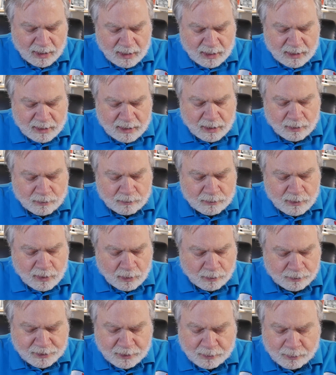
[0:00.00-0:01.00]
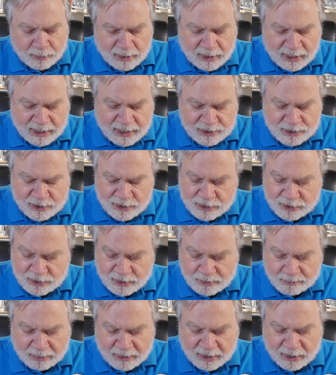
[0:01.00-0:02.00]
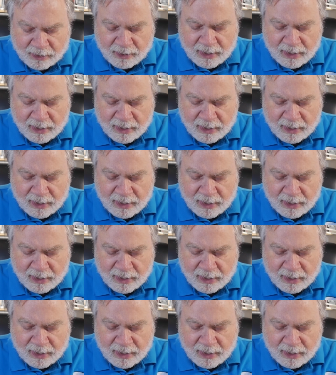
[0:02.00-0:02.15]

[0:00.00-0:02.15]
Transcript: Now note the relationship here.